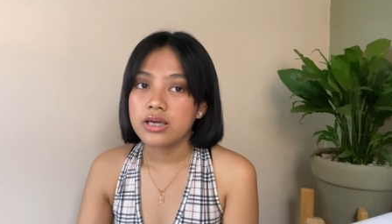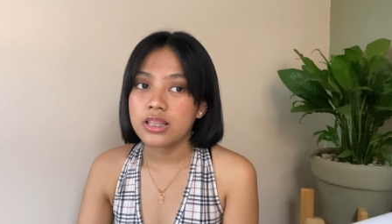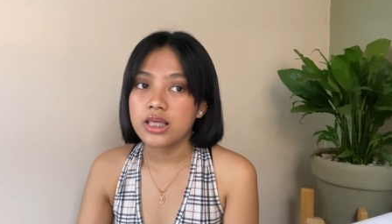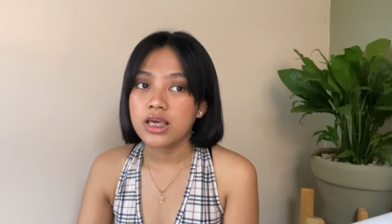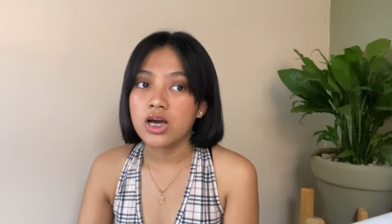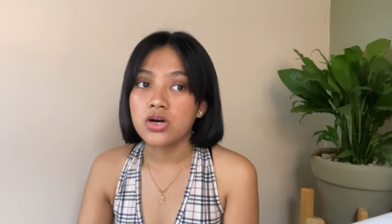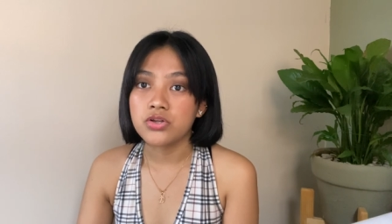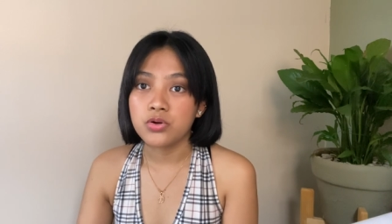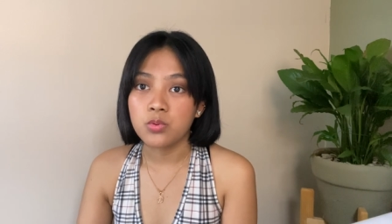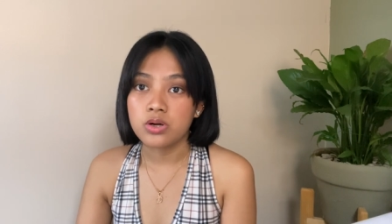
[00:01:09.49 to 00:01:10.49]
the
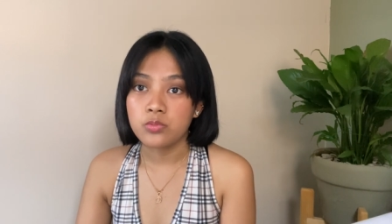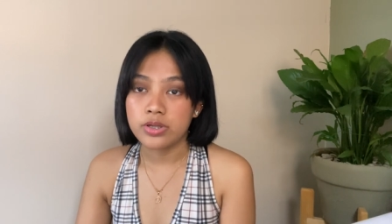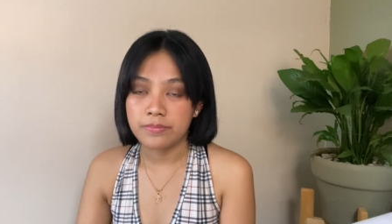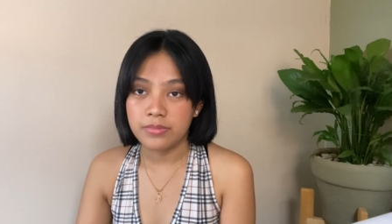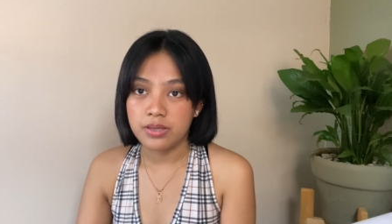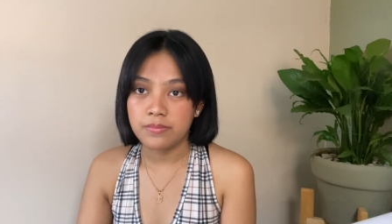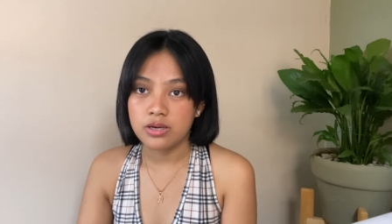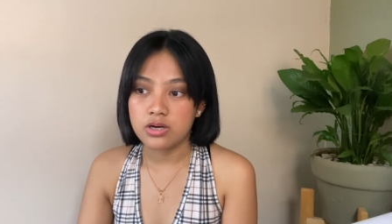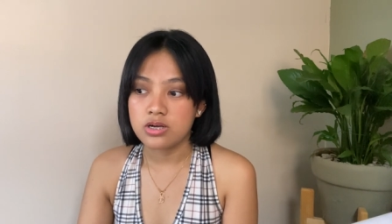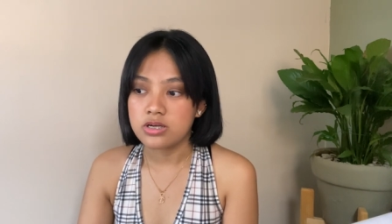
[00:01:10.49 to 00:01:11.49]
other one with me
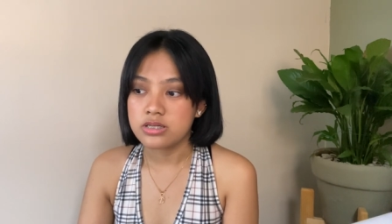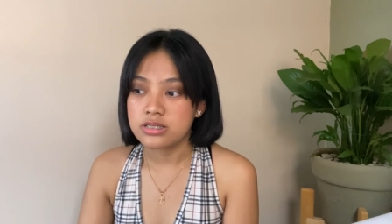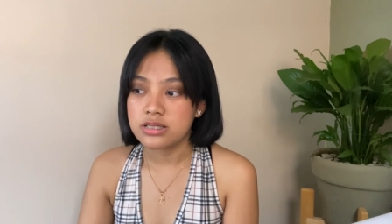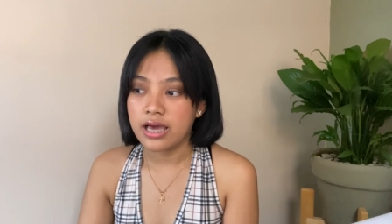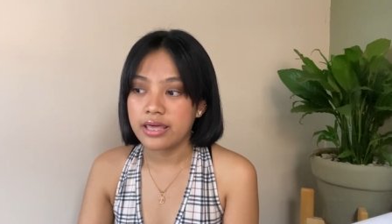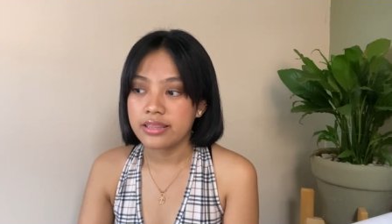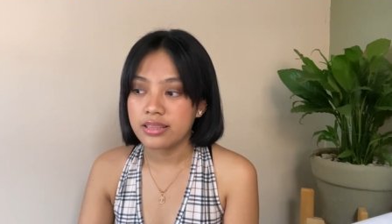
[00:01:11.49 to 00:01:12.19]
because I